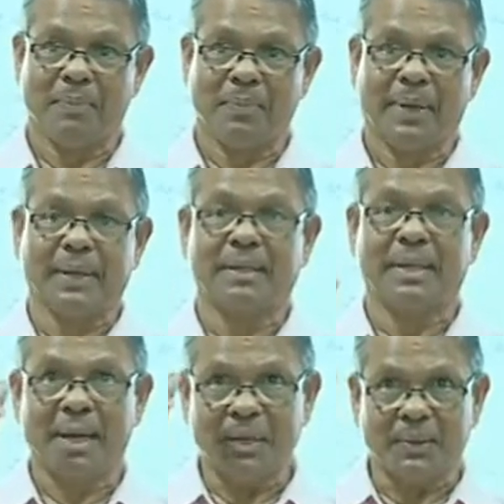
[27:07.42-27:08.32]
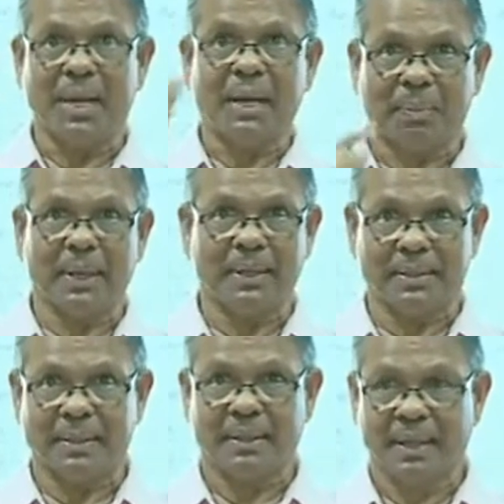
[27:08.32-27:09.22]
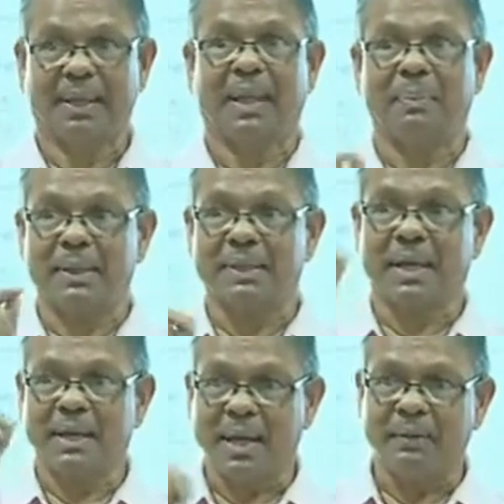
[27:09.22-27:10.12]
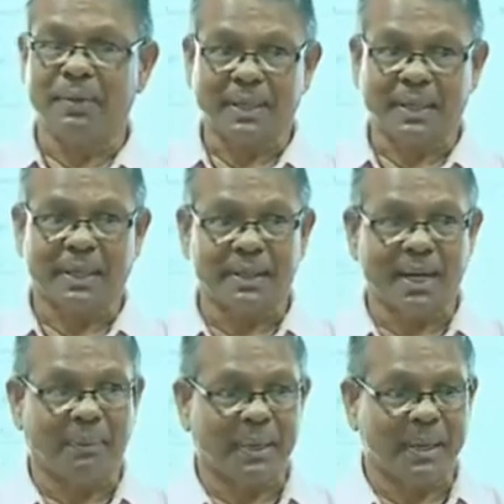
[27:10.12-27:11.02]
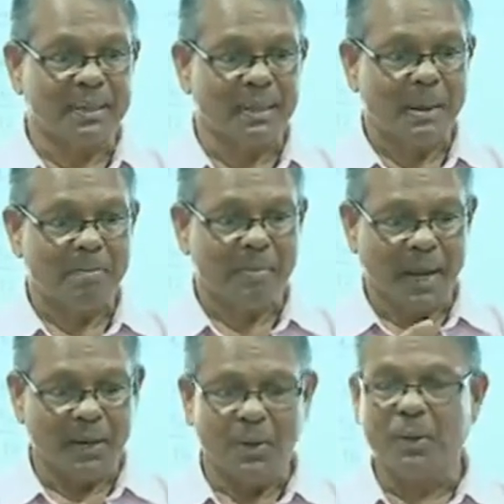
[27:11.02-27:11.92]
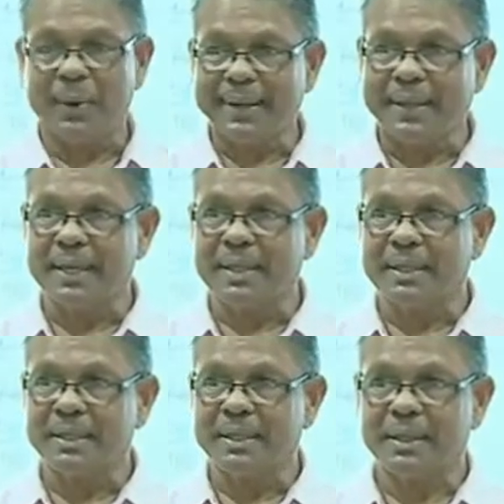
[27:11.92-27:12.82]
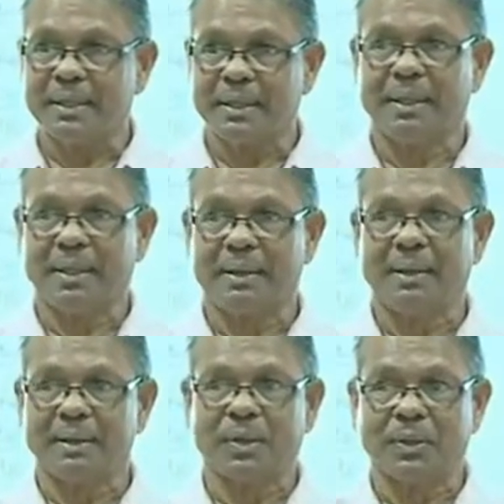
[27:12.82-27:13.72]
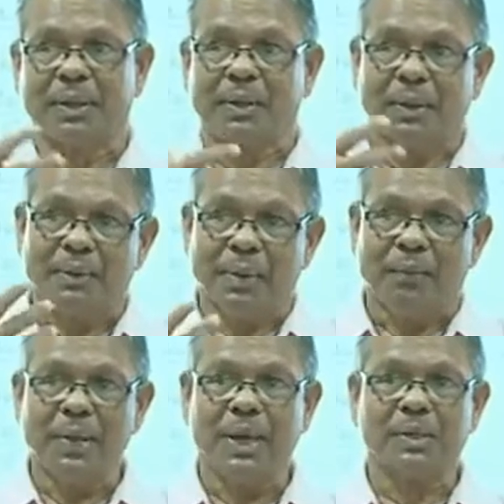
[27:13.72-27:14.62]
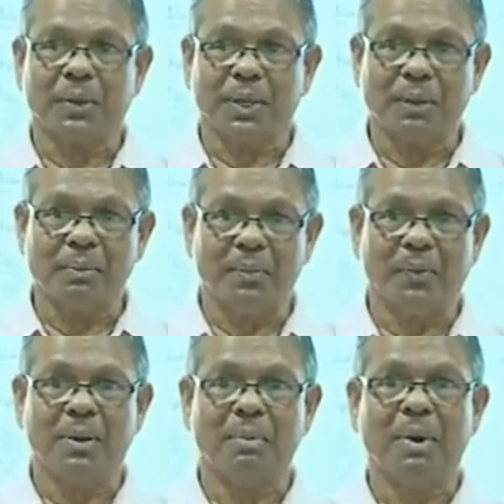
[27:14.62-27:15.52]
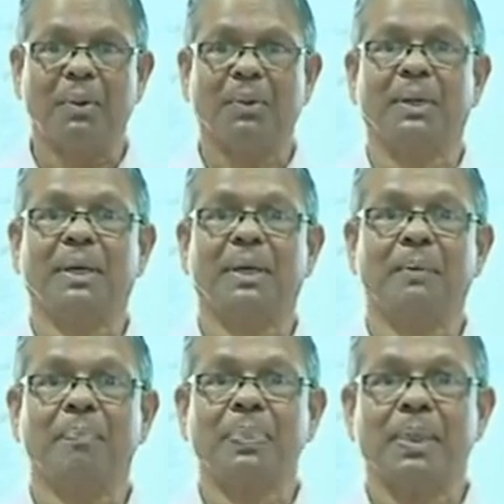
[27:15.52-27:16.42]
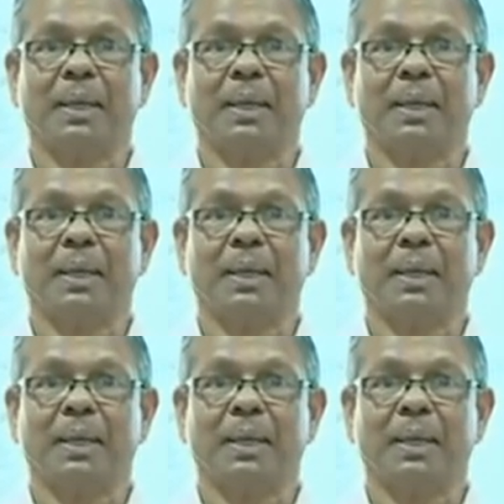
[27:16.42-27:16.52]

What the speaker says: We can say, I know that place. That means I have visited that place. I know what it is. So, we are talking more about the